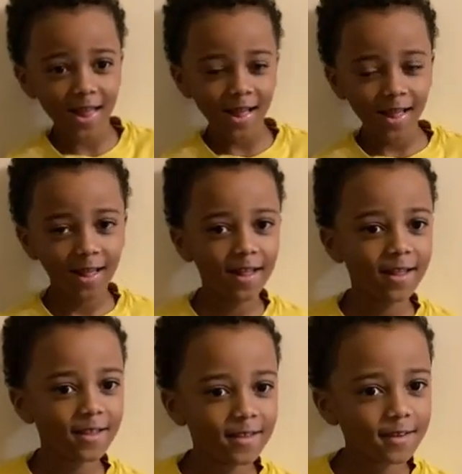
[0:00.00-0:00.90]
I'm gonna light it
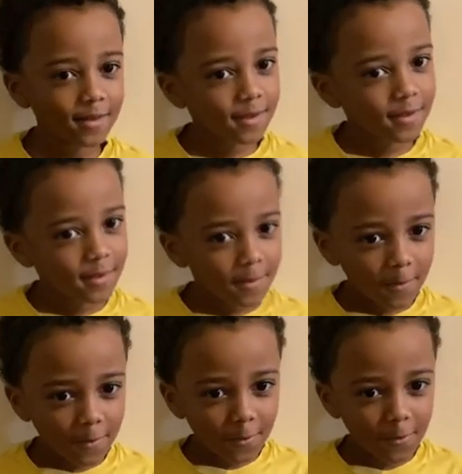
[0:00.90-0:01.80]
up.
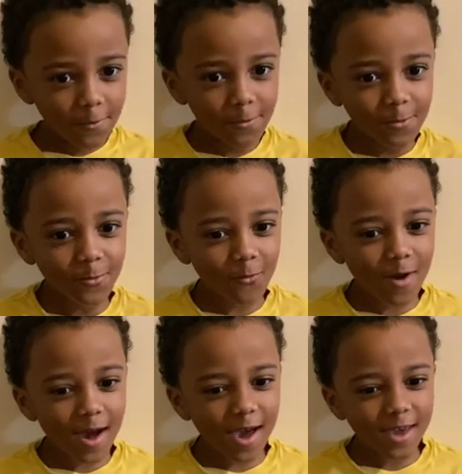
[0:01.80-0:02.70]
Oh,
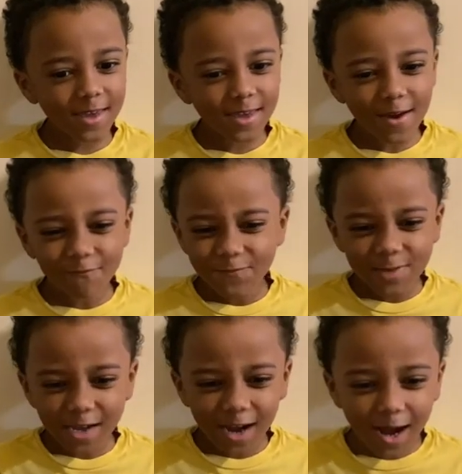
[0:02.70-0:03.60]
why
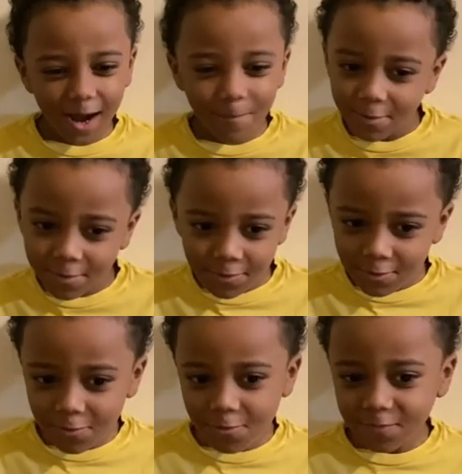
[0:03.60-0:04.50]
a
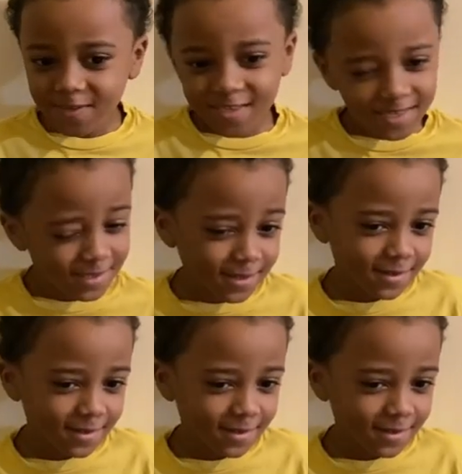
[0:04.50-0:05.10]
boo